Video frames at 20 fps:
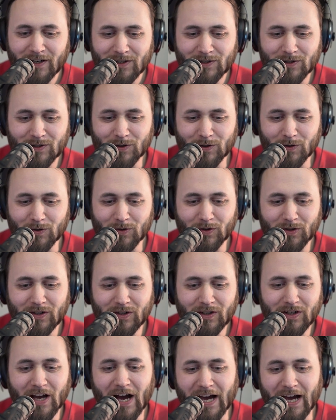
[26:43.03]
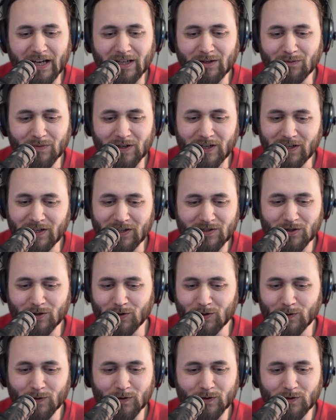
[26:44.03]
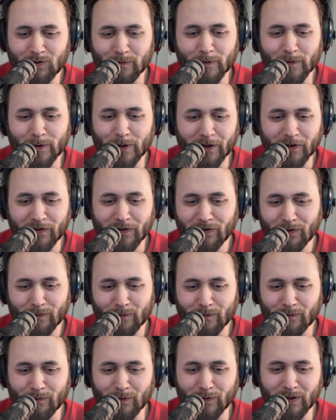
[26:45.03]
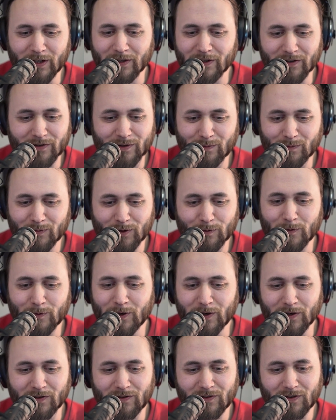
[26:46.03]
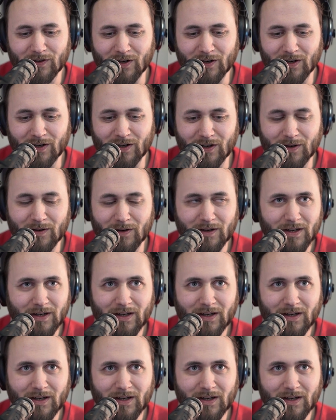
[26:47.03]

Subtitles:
to guide me towards realism, towards a